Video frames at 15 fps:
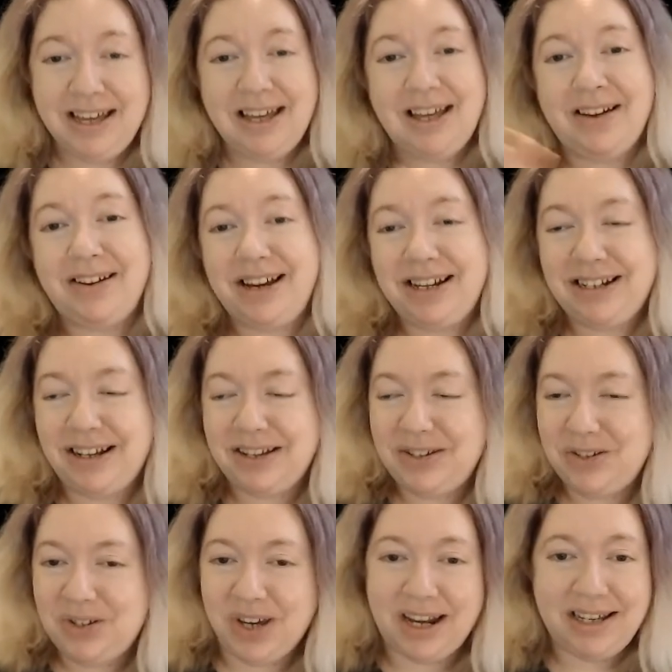Alright, all you
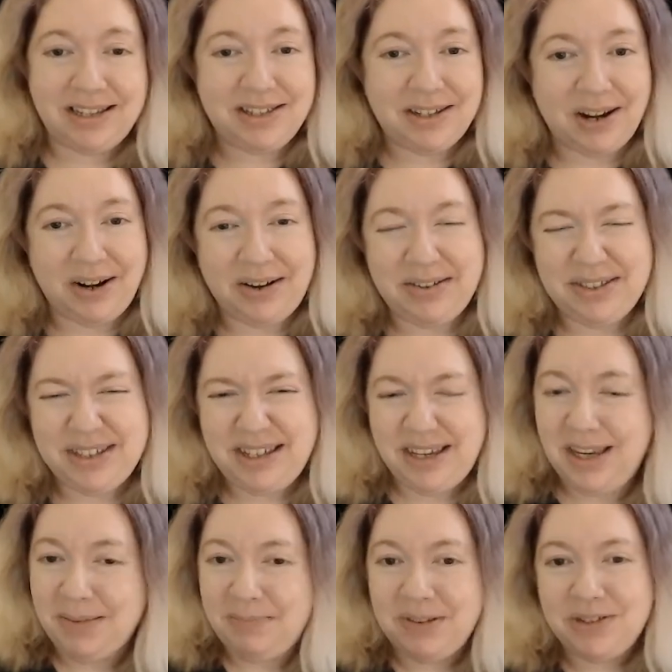shining stars,
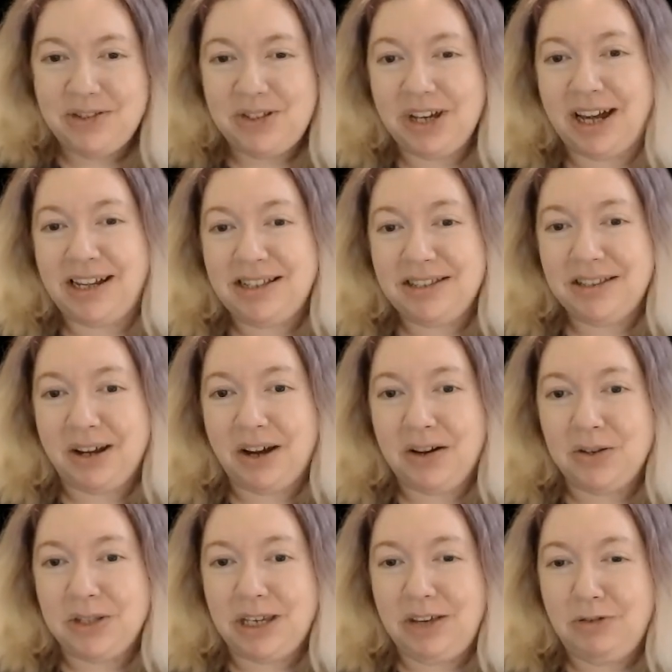keep being shining
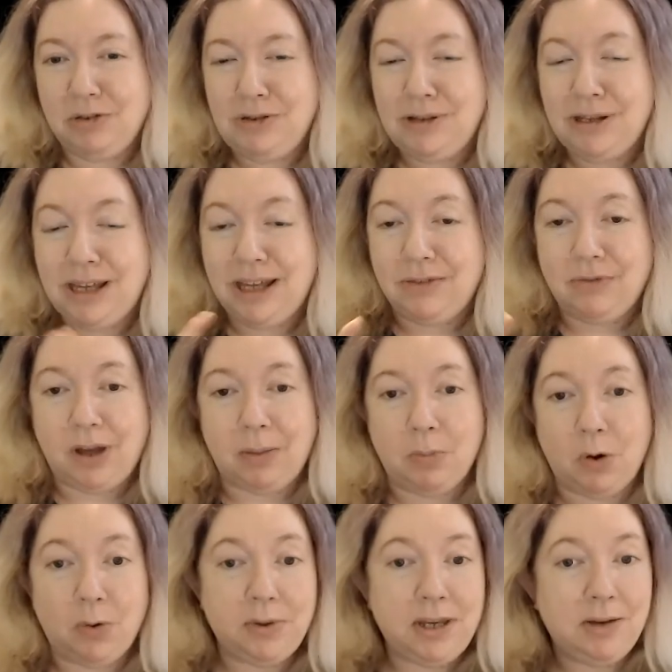stars, even if I'm
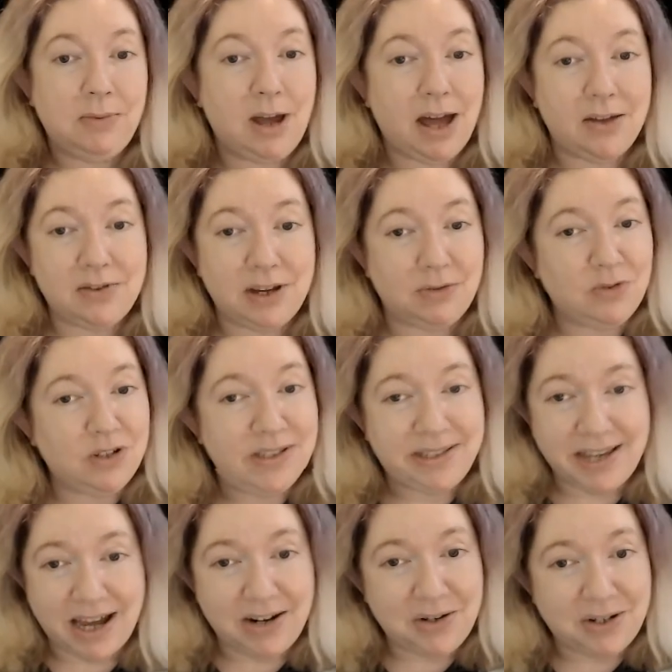only around every
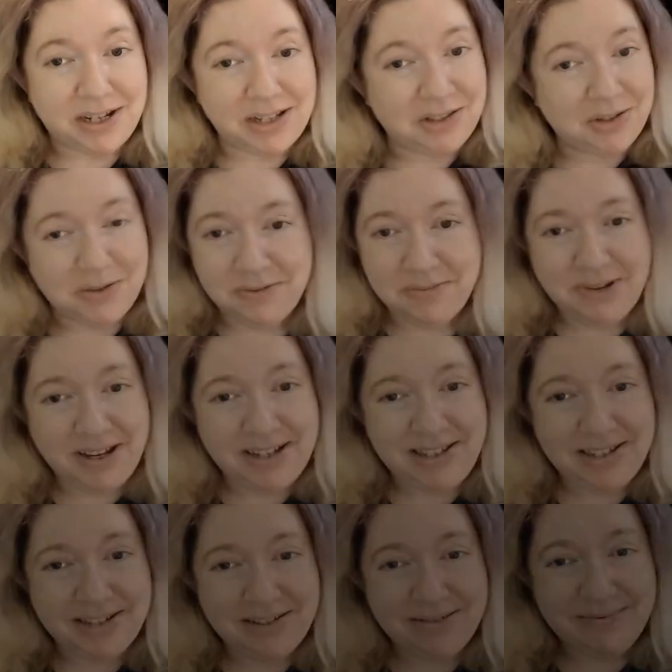Saturday to remind
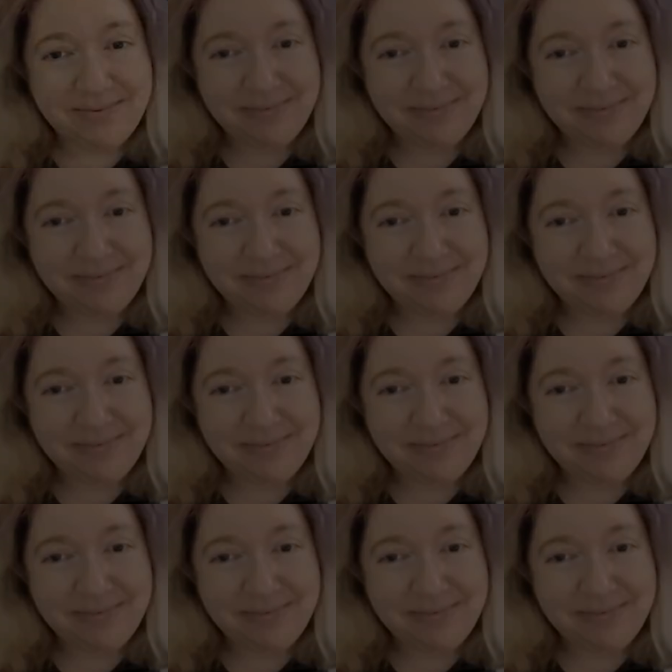you.